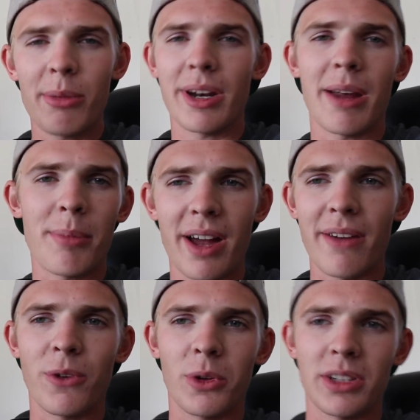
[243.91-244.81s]
would I buy
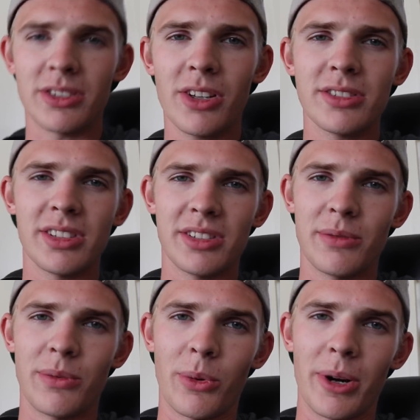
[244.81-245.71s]
a full exhaust
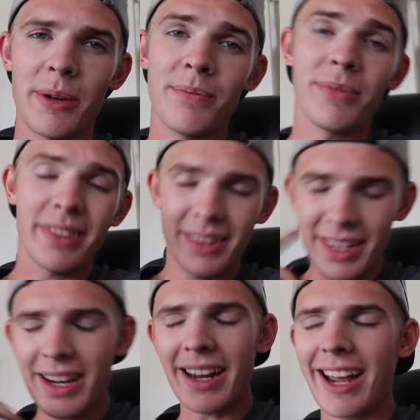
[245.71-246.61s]
system for it?
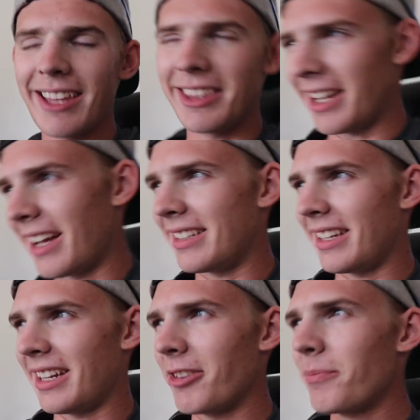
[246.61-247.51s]
Then I had the
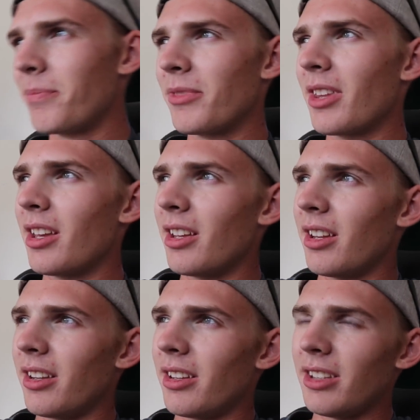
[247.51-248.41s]
idea,
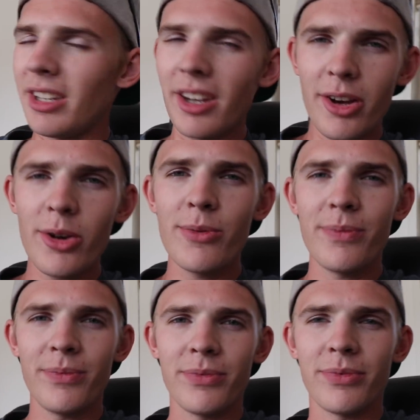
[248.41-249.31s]
you know,
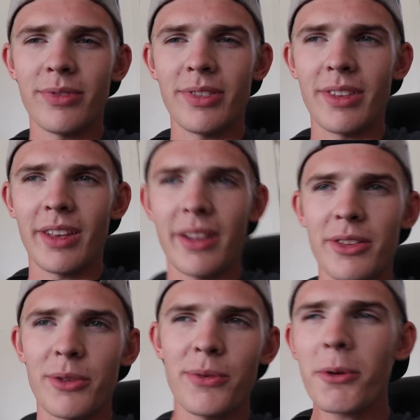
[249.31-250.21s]

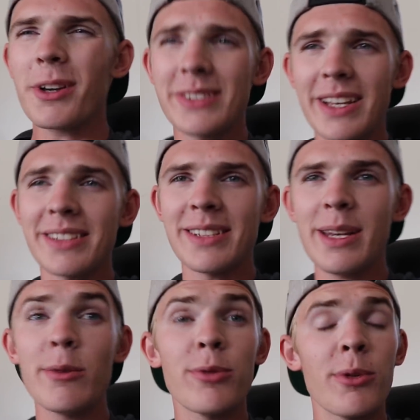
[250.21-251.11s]
the Focus
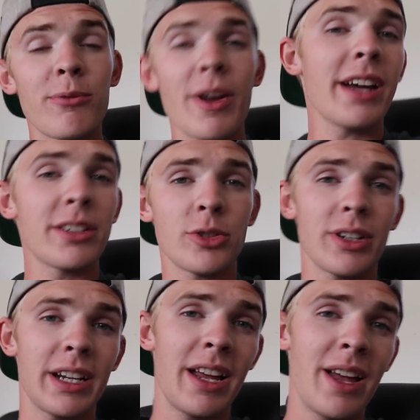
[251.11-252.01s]
ST from
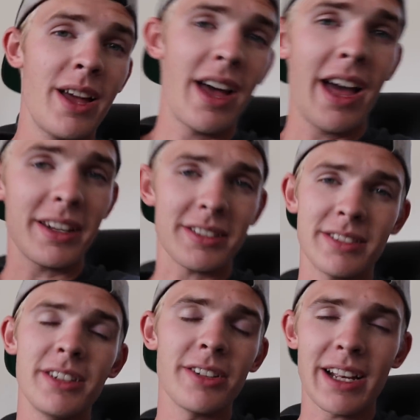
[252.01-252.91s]
factory had a
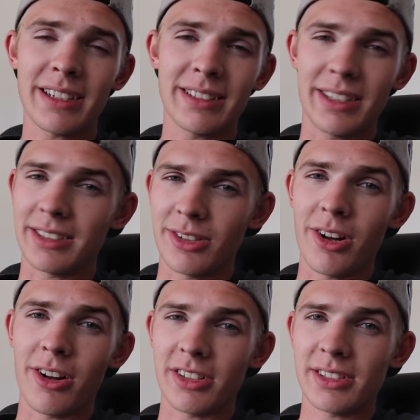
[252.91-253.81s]
center exit
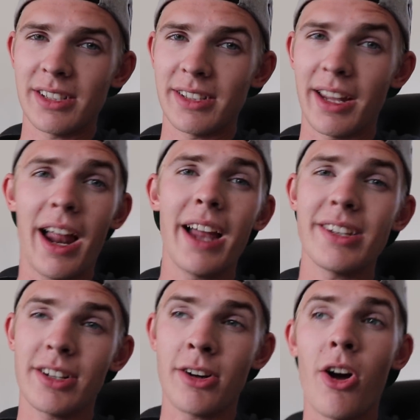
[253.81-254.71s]
exhaust that I
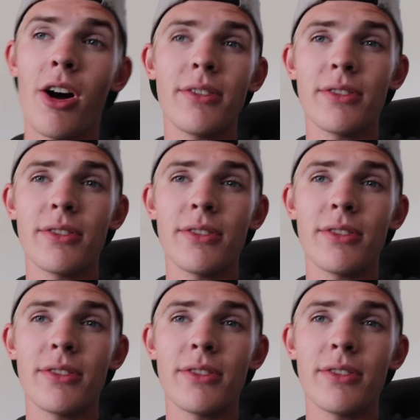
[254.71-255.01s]
took off.